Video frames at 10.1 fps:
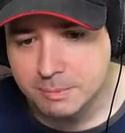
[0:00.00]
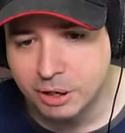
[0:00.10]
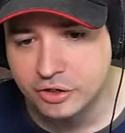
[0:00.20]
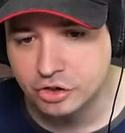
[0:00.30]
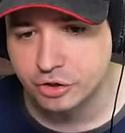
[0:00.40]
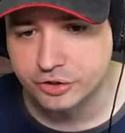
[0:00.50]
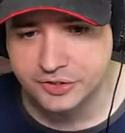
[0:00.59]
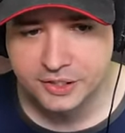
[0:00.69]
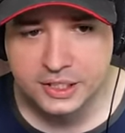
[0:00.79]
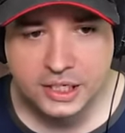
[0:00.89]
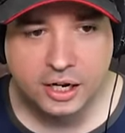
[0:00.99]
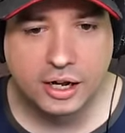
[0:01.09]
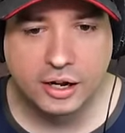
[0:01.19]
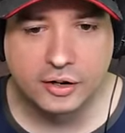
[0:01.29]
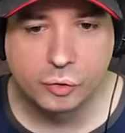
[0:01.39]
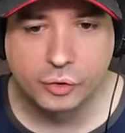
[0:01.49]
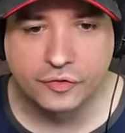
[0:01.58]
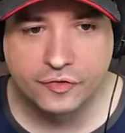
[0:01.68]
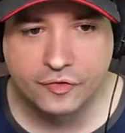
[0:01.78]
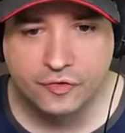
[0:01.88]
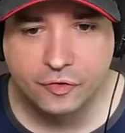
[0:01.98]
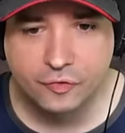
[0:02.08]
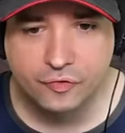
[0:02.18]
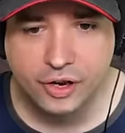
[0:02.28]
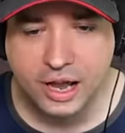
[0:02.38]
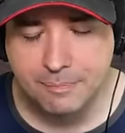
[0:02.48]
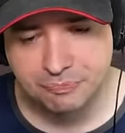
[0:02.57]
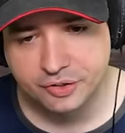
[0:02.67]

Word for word: Punishers, uh, or f yeah,